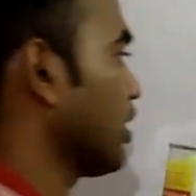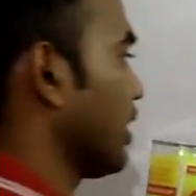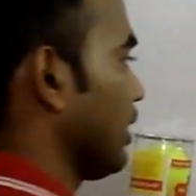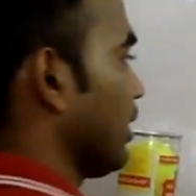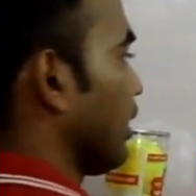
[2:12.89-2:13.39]

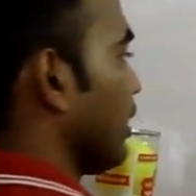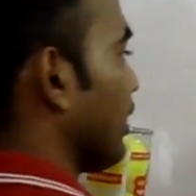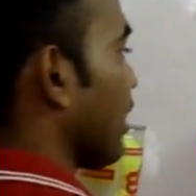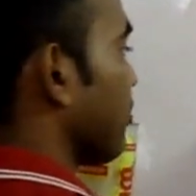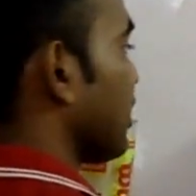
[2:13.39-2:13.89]
3.
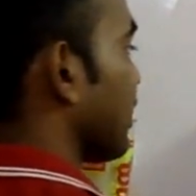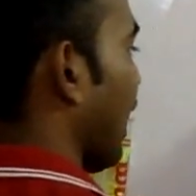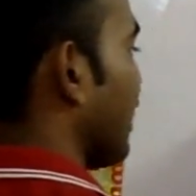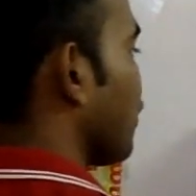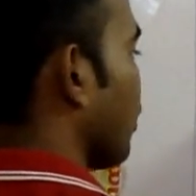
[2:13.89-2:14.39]
That means
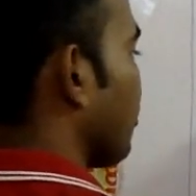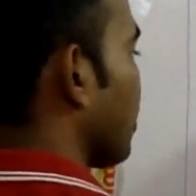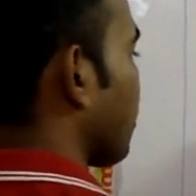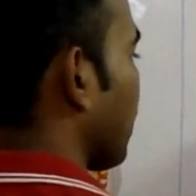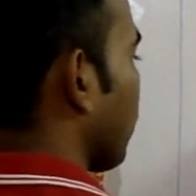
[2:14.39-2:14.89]
size of
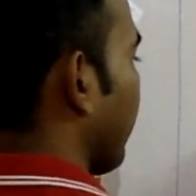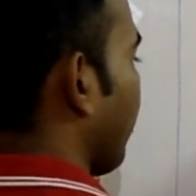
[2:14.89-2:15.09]
this particular